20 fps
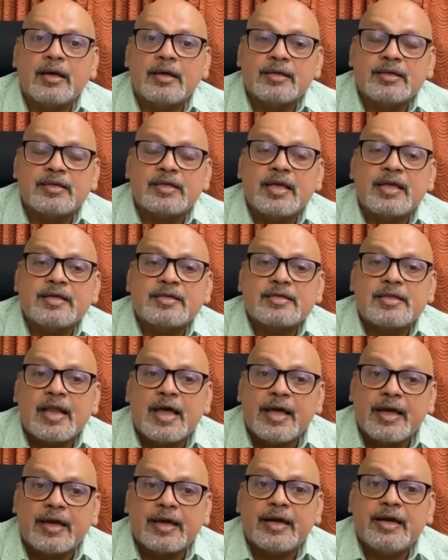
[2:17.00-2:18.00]
things
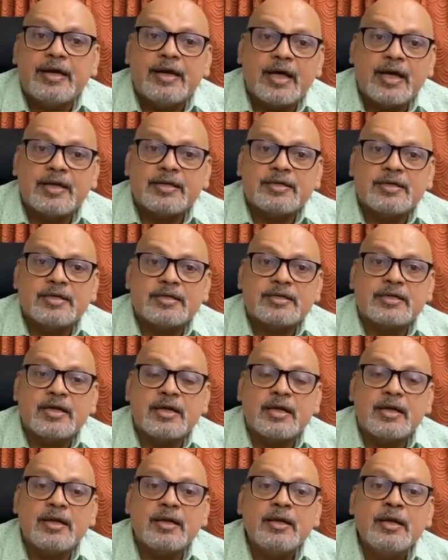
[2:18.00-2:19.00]
like
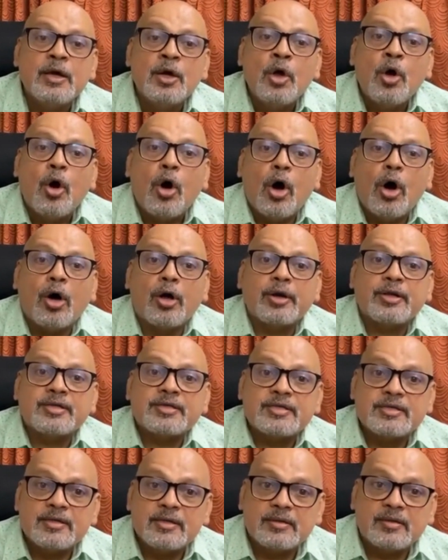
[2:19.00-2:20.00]
indigestion, or
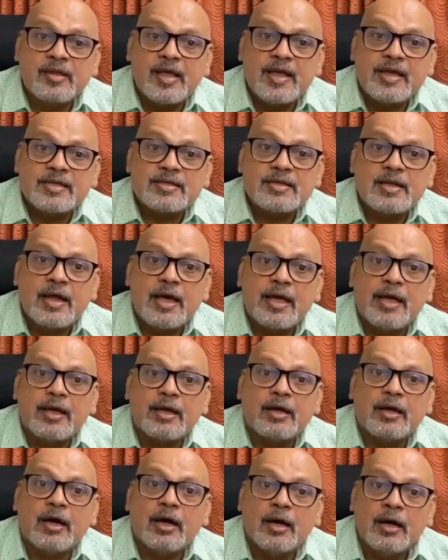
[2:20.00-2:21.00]
things like
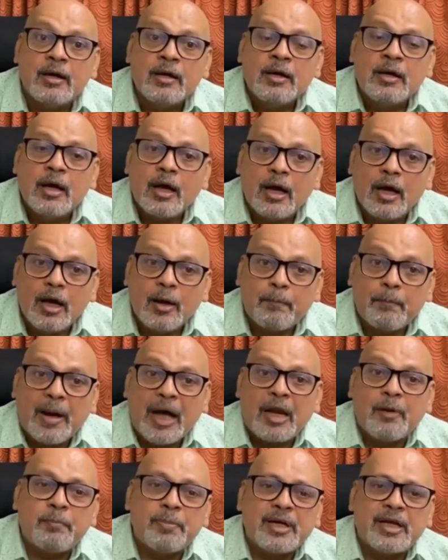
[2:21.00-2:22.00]

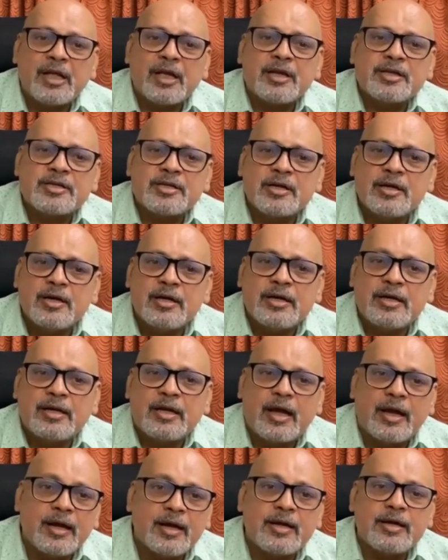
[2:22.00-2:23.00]
palpitation,
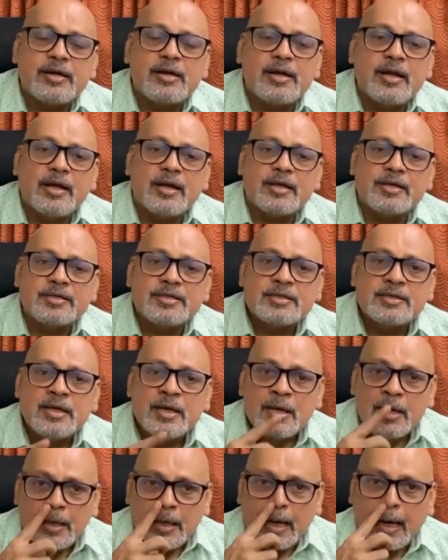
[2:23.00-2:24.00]
tiredness,
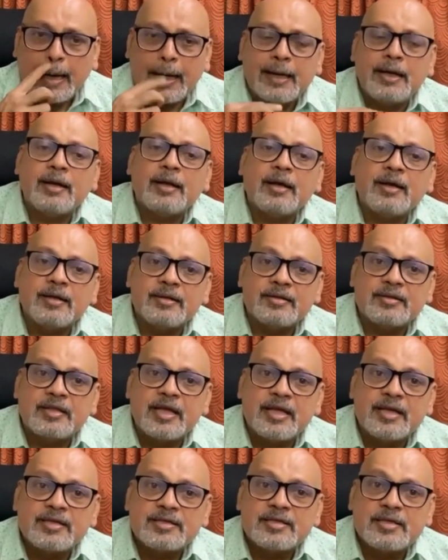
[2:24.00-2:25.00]
and
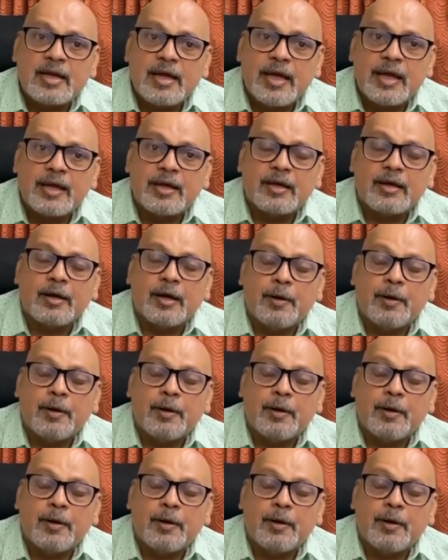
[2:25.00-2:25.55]
things like